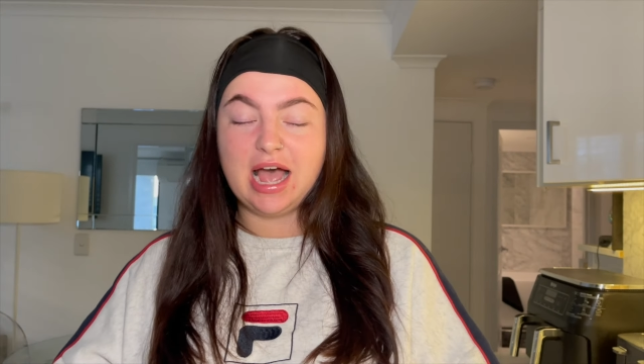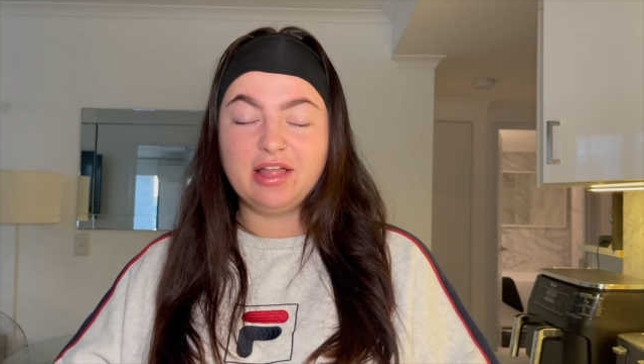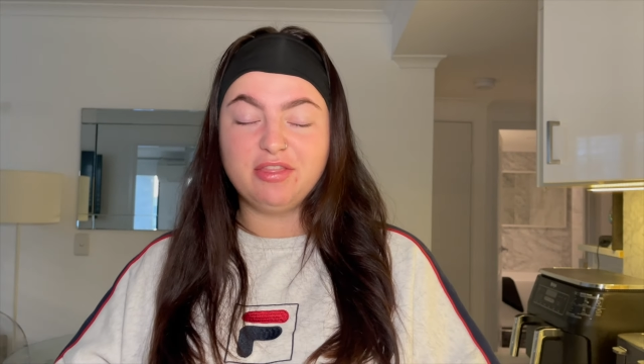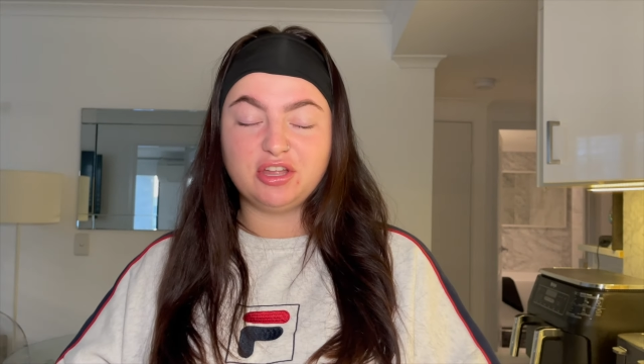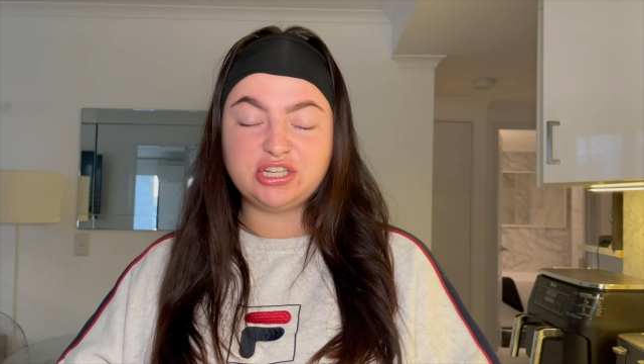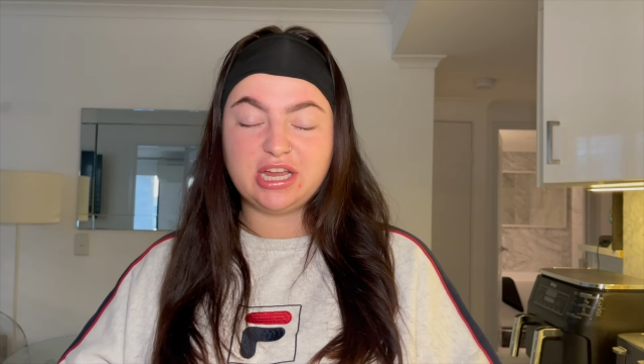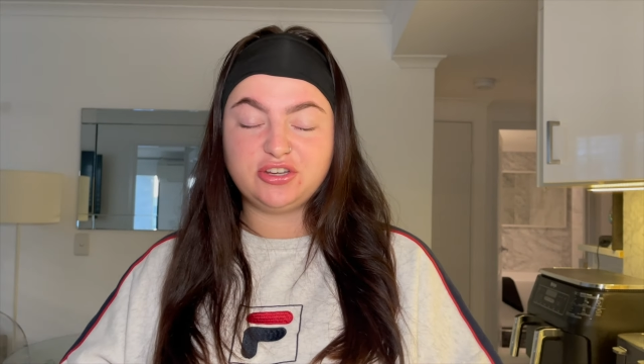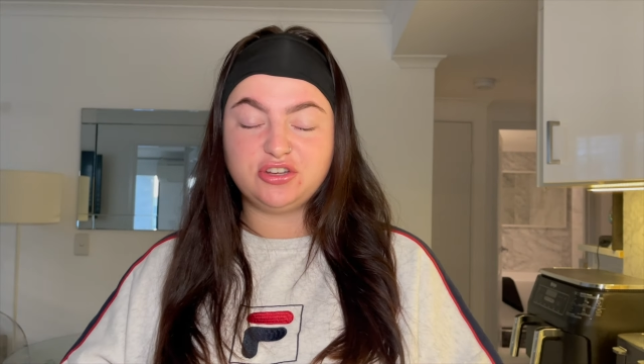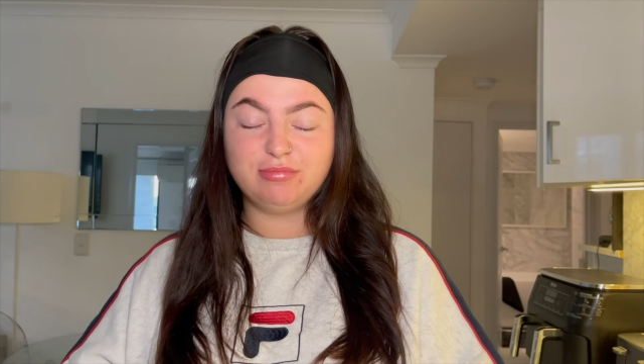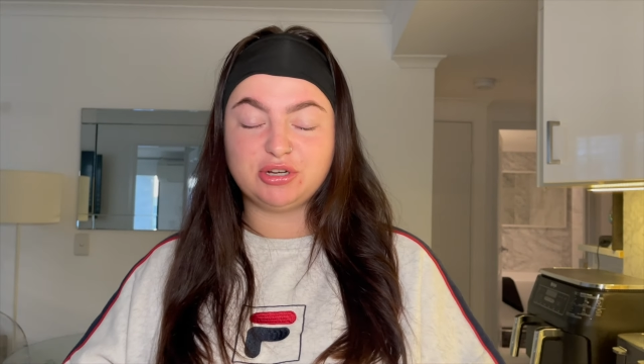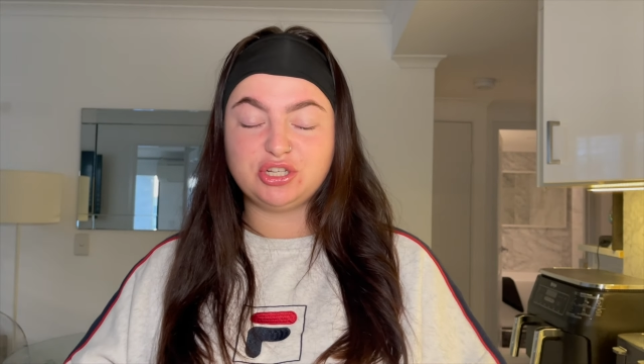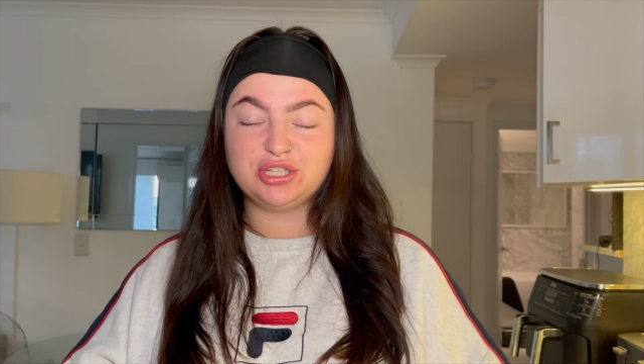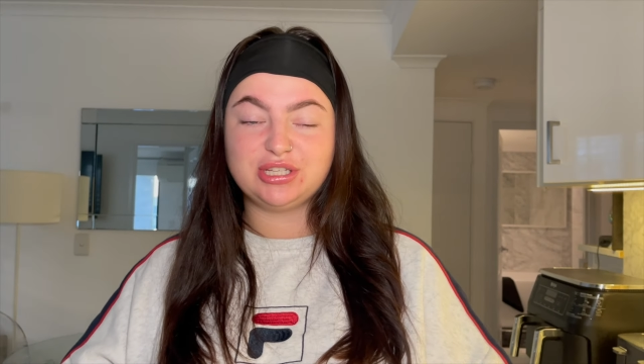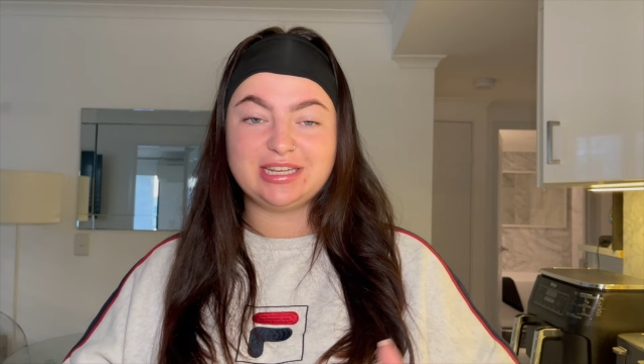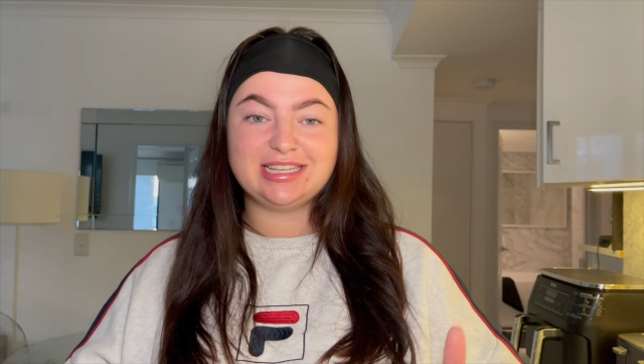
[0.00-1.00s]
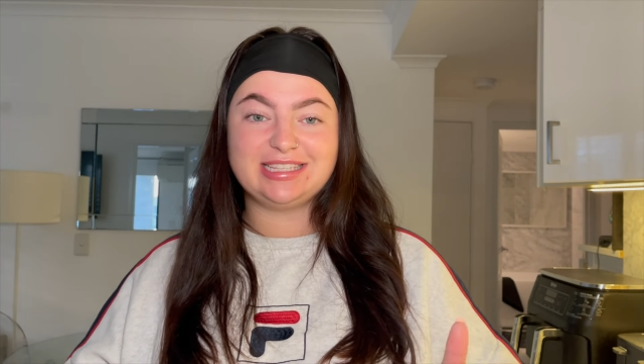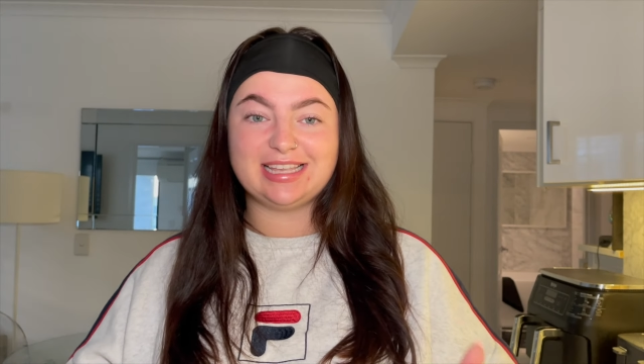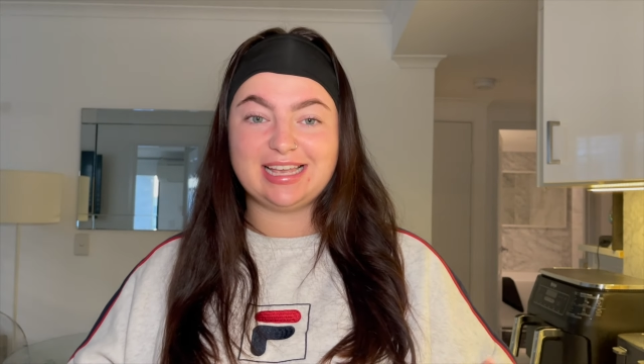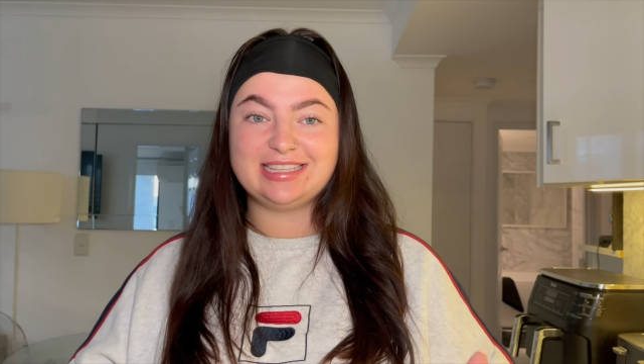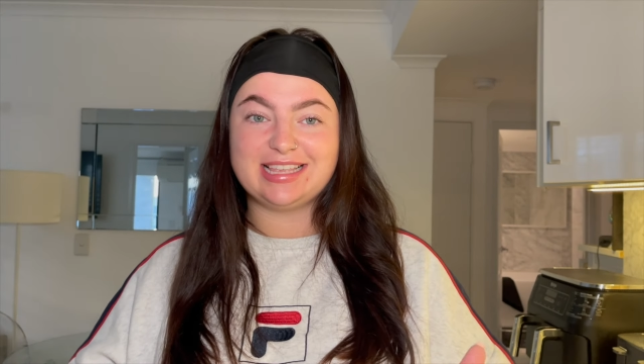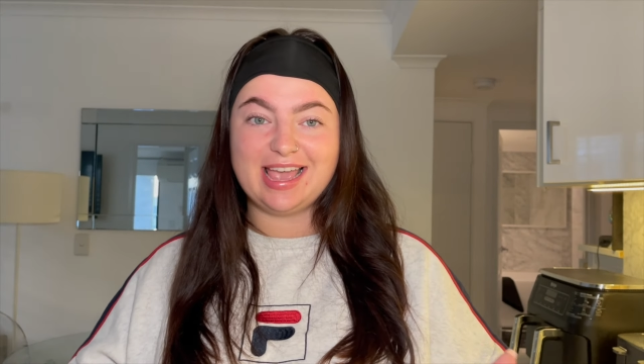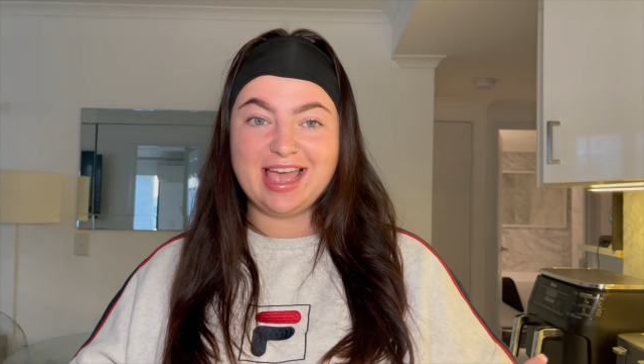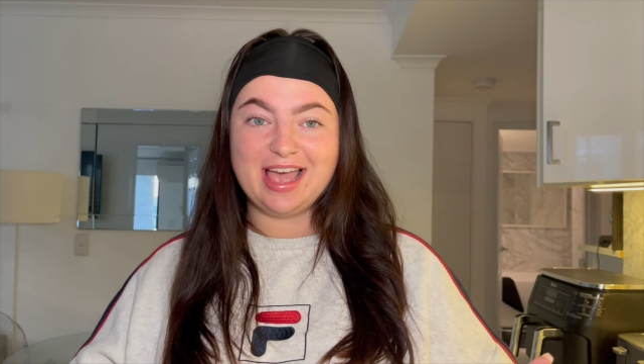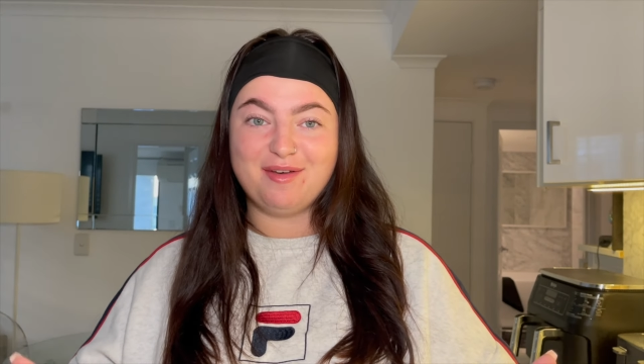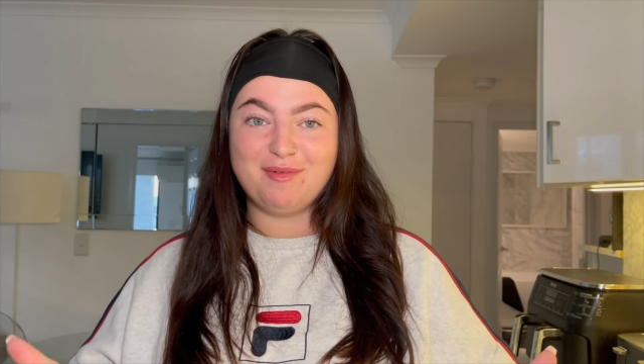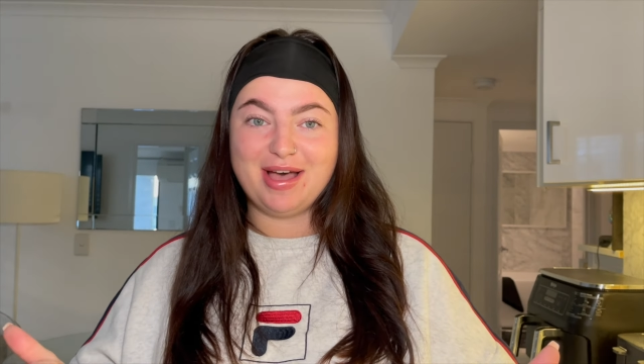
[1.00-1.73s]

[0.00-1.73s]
I'm not chopped too much because it is 6 a.m.